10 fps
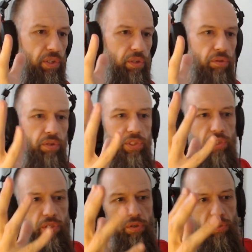So this
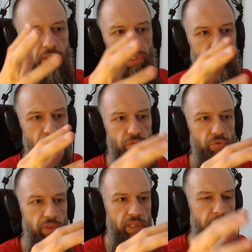recording is not
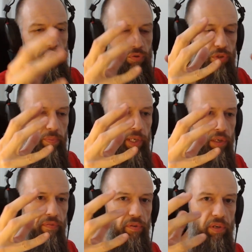really about this
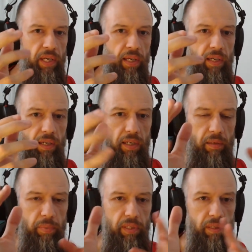microphone, uh,
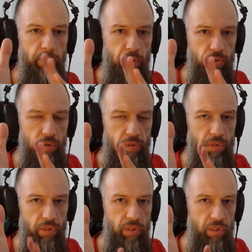but about
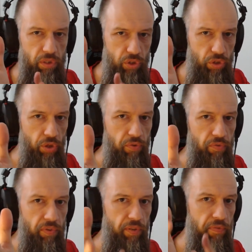the
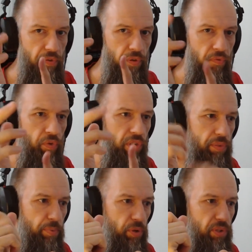software for voice
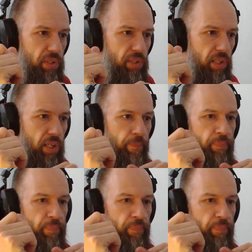processing.